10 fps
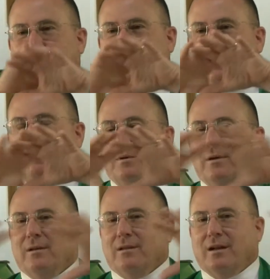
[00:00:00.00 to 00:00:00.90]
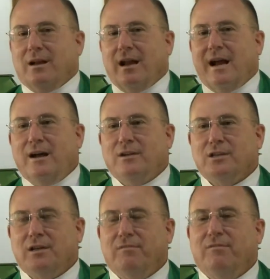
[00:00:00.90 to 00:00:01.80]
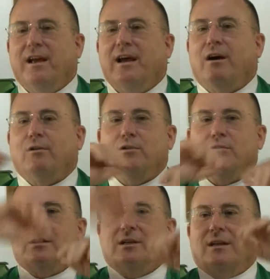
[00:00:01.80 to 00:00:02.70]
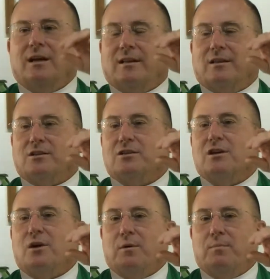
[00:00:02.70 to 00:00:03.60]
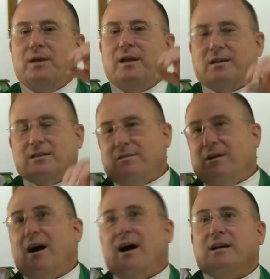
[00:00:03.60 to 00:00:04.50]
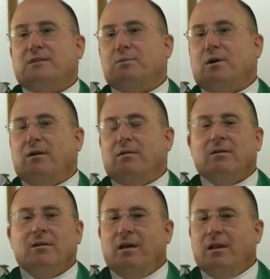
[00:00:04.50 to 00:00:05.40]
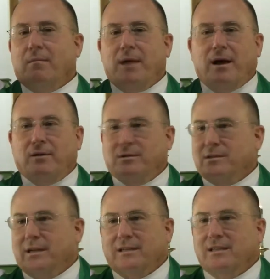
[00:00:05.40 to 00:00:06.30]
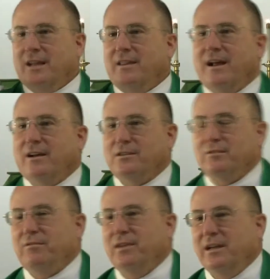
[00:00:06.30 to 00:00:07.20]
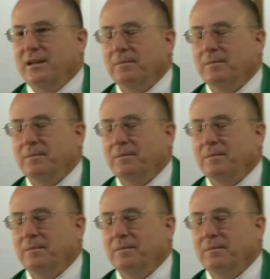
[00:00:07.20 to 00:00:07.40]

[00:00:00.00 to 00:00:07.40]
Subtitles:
the clouds unveil, you see like the snowy peaks of the highest part of the mountains, like 10,000 feet.